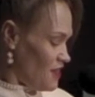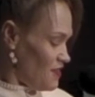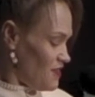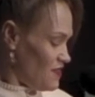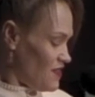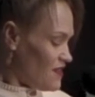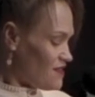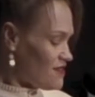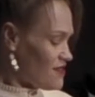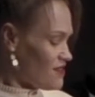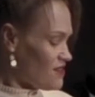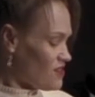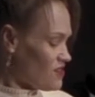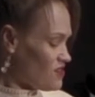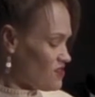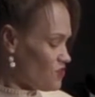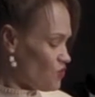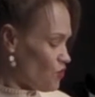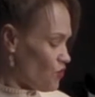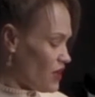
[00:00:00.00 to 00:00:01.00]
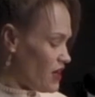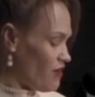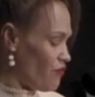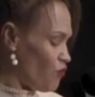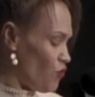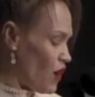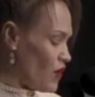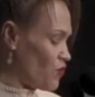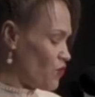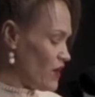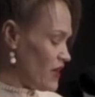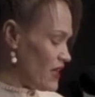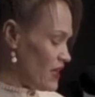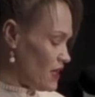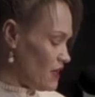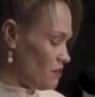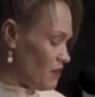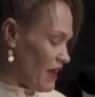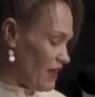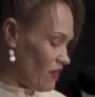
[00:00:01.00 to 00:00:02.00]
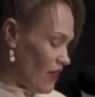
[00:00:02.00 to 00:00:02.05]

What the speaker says: This is the story of 1 week in my